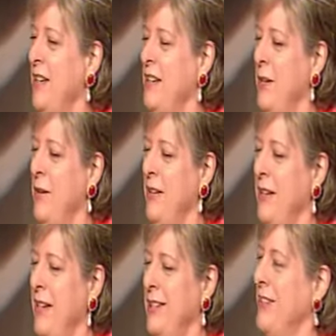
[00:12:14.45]
So
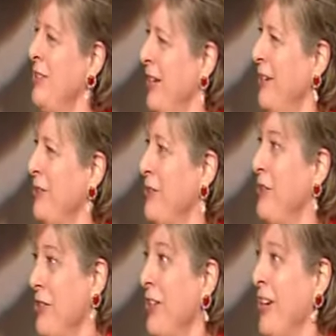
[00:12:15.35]
it's a challenge
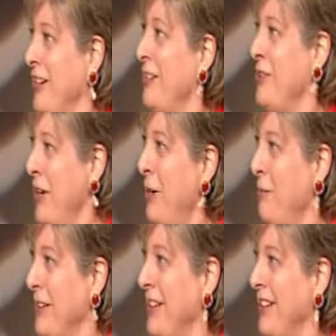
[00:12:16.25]
just to get the job
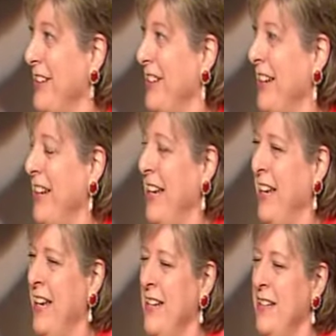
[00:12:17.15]
mm -hmm. done. Exactly.
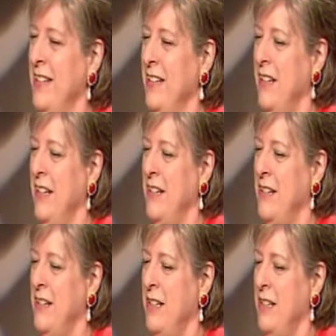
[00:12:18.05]
And
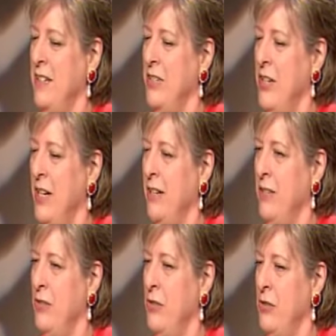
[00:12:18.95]
uh, it's a
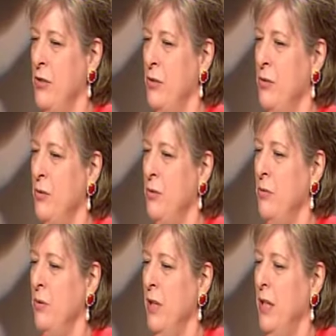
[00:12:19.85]
challenge
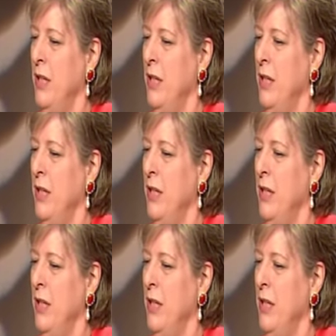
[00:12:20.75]
to